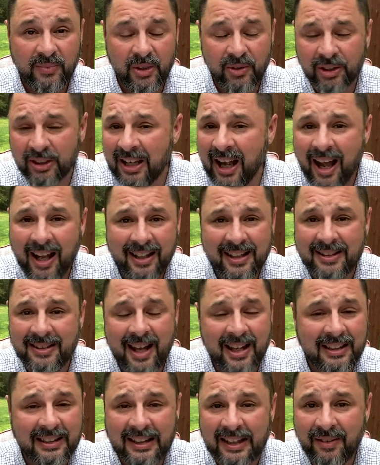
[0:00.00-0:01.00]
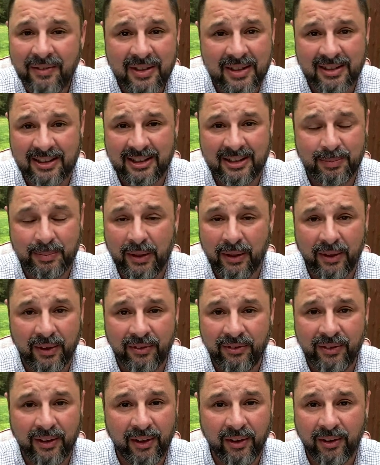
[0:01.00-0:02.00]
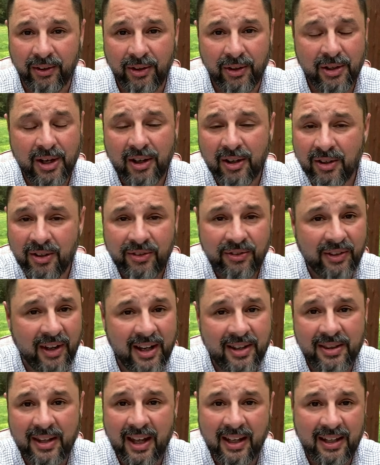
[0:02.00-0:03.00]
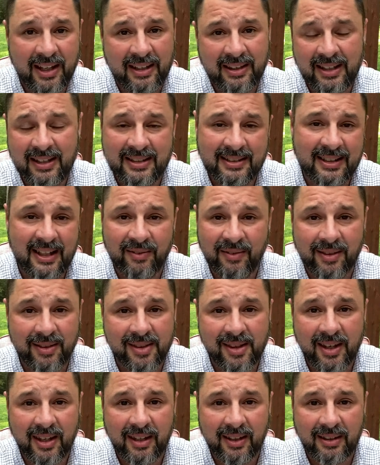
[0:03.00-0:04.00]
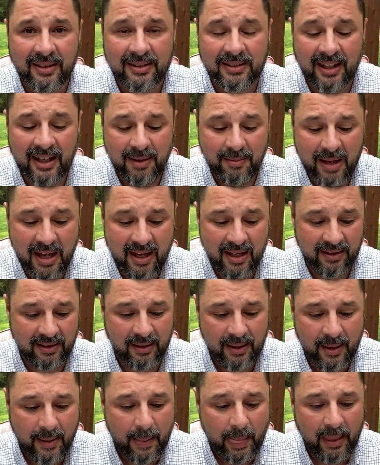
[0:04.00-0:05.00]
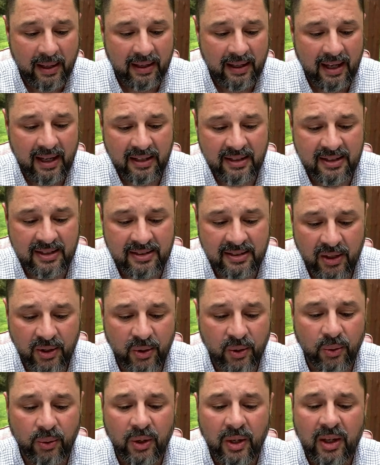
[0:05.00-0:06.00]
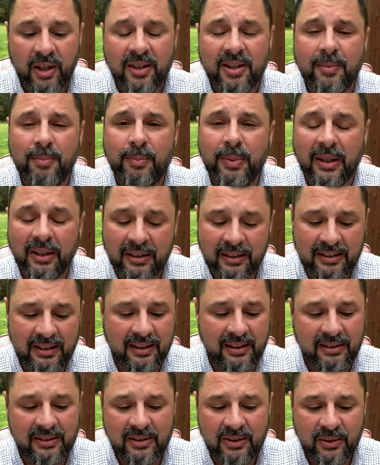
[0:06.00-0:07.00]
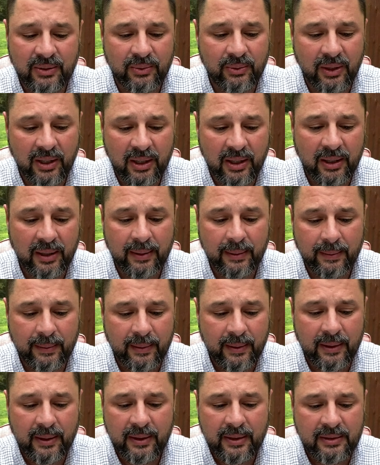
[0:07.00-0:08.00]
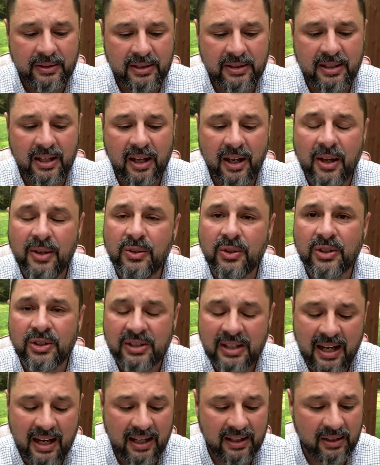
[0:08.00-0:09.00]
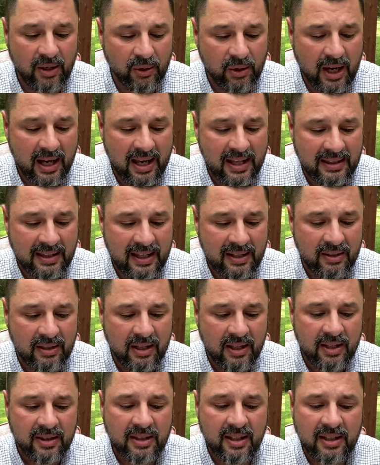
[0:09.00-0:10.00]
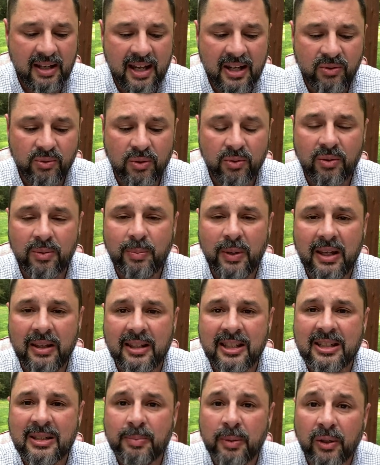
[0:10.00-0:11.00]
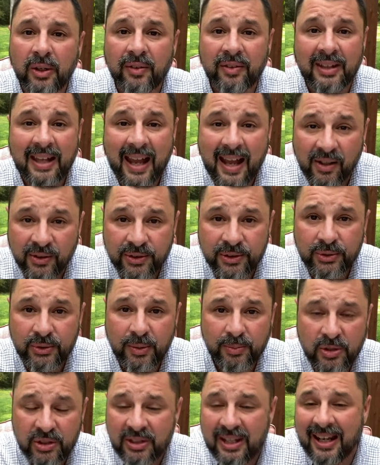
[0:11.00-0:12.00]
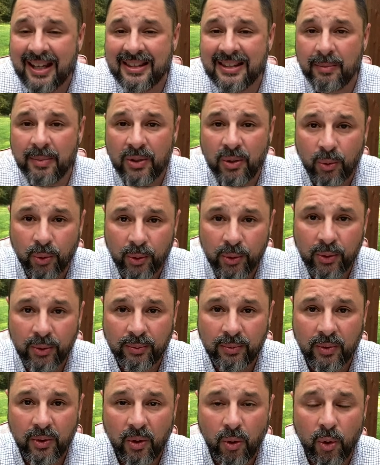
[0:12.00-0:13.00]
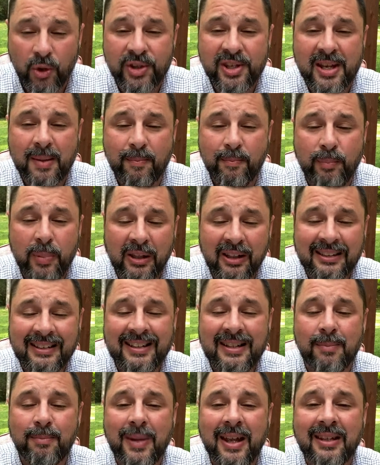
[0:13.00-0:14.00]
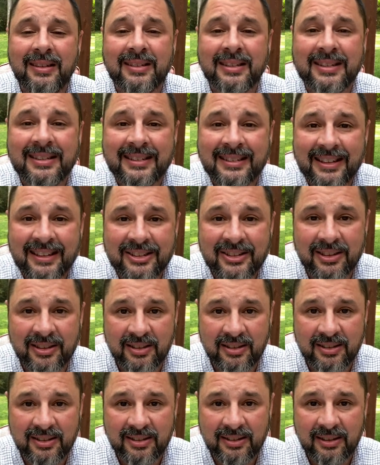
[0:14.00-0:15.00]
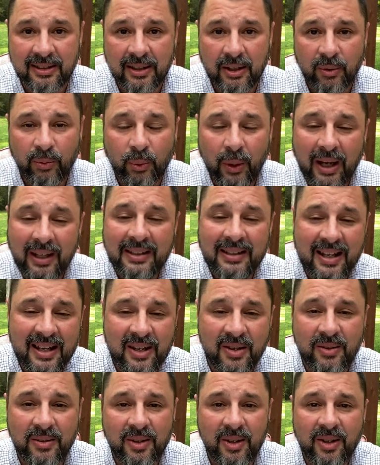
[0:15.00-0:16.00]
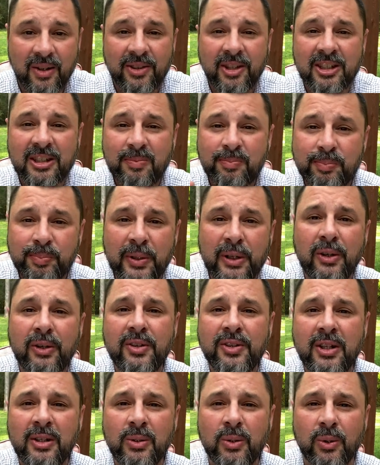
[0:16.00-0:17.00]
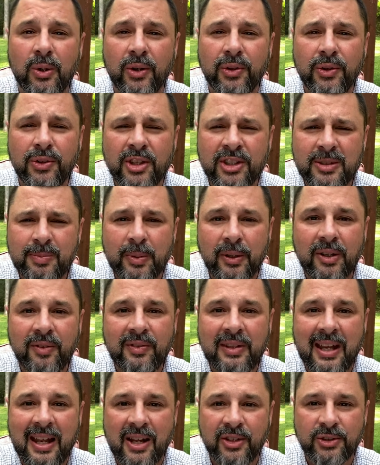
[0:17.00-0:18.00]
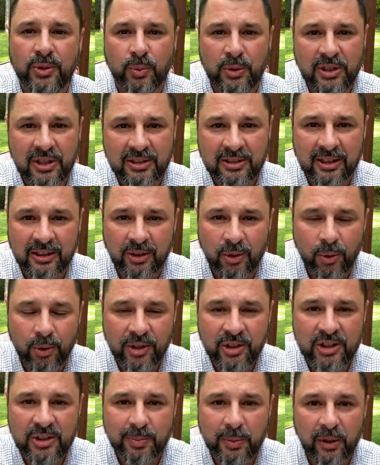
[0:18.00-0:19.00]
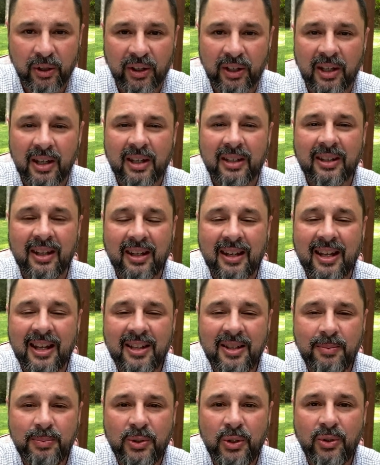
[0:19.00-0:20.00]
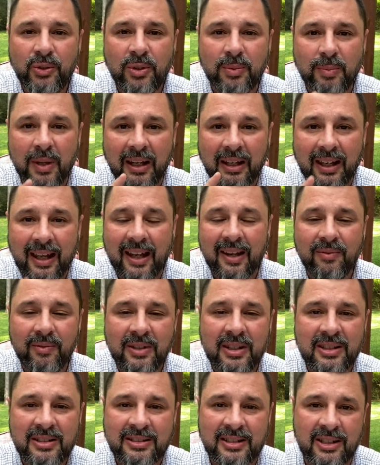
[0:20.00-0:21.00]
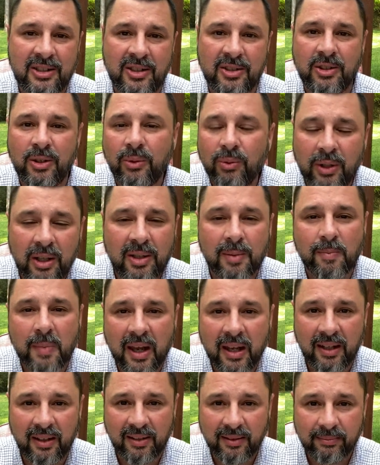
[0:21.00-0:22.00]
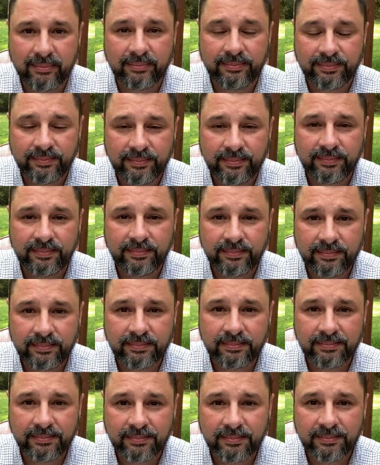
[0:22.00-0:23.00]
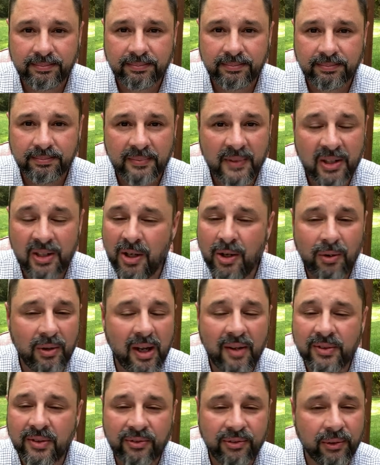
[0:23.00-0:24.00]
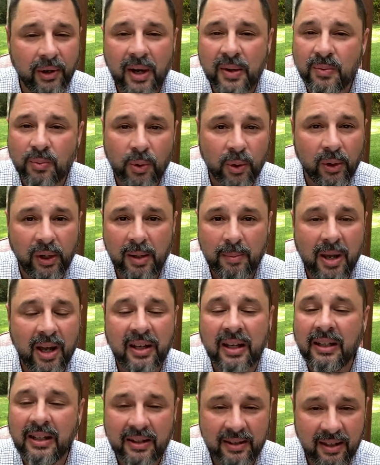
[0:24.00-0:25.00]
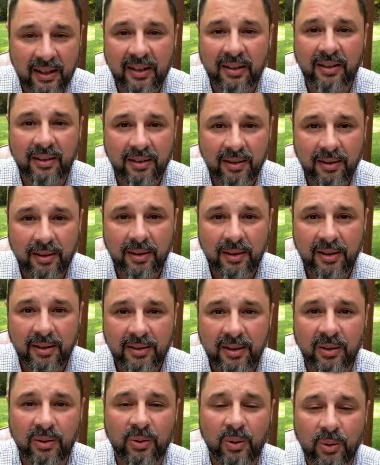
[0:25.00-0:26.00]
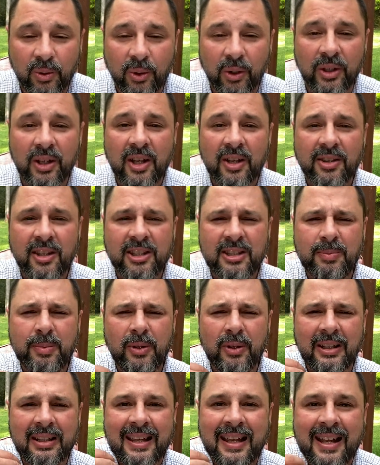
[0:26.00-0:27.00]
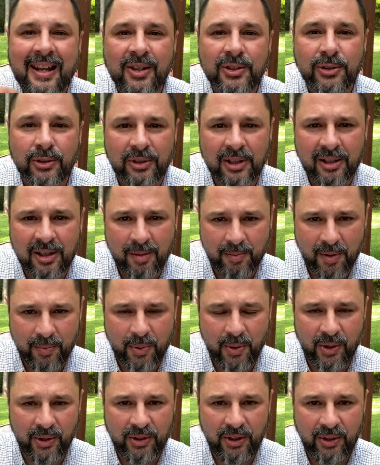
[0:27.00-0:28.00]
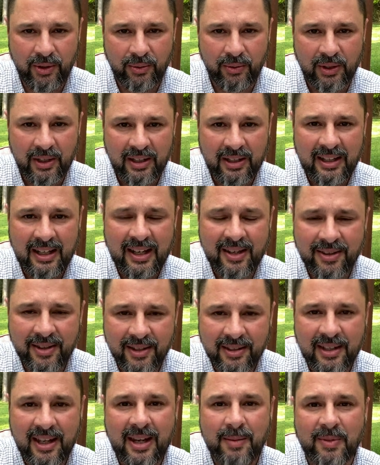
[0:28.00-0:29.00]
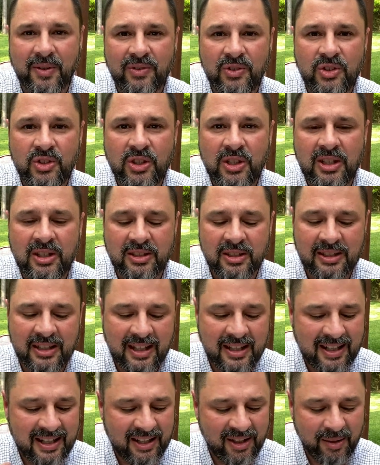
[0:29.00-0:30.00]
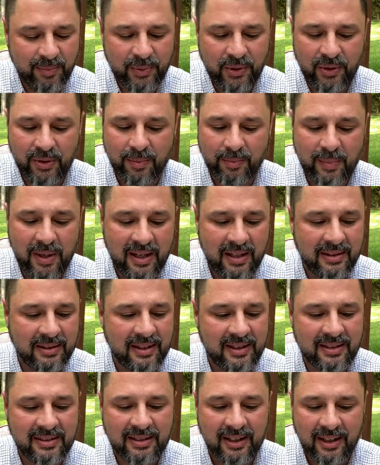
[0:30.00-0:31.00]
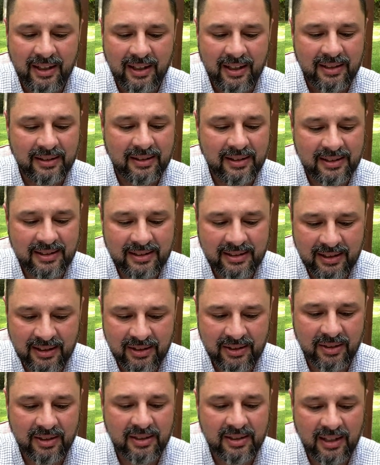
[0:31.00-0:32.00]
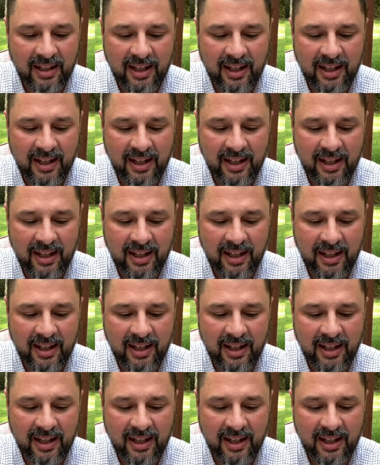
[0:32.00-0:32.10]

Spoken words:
For God has not given us a spirit of fear. You're not going to find that in these seven things. Amen. And so the ability to just to understand. Okay, and then the next one would be the spirit of counsel. I'm just taking them in order. Or the ability to make decisions. Right now, the Spirit of the Lord, through the spirit of counsel, which is the Lord's spirit, can help you to make every decision you need to make. And you don't have to fret and worry about anything. The Lord, the spirit of counsel can come upon you in the name of Jesus and help you to make these decisions.